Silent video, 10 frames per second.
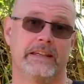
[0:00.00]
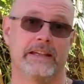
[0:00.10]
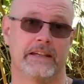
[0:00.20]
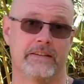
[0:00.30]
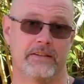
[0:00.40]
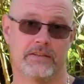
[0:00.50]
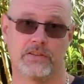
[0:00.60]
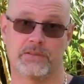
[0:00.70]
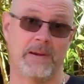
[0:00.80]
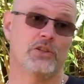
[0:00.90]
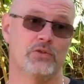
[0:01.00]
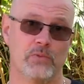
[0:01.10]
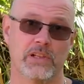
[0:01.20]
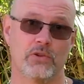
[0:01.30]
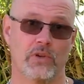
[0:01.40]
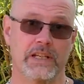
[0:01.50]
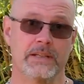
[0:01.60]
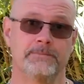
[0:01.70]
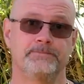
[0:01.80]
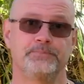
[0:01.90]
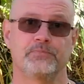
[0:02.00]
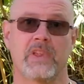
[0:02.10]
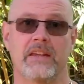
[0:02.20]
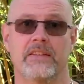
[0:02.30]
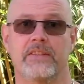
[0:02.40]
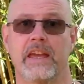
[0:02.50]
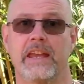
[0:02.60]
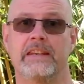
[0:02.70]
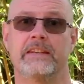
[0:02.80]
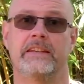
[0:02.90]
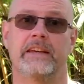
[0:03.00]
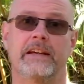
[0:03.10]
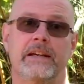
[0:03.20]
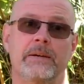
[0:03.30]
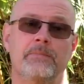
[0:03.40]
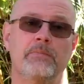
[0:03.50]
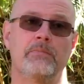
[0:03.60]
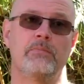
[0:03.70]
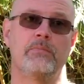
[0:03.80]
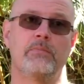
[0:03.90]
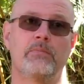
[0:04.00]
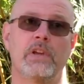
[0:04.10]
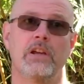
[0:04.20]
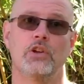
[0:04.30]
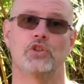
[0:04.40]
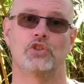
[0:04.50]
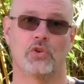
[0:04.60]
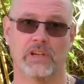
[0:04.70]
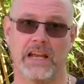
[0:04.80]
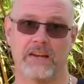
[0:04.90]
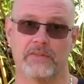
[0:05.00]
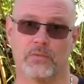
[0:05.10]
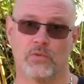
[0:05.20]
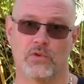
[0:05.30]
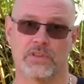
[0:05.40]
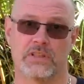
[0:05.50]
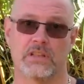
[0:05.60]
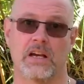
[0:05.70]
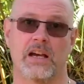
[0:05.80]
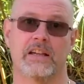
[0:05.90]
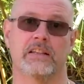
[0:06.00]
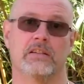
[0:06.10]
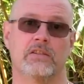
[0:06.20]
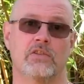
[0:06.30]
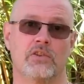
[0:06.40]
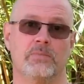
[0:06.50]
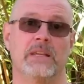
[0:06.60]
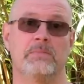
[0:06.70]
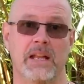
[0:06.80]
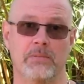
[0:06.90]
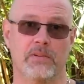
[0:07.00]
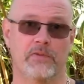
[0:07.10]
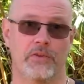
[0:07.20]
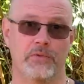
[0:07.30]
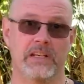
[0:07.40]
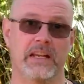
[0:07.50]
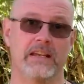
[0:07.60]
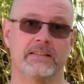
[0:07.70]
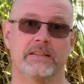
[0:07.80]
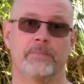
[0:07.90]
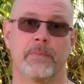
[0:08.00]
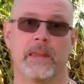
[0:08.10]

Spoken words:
The suspension will go in, then shortly afterwards I'm going to be in Melbourne for 3 days.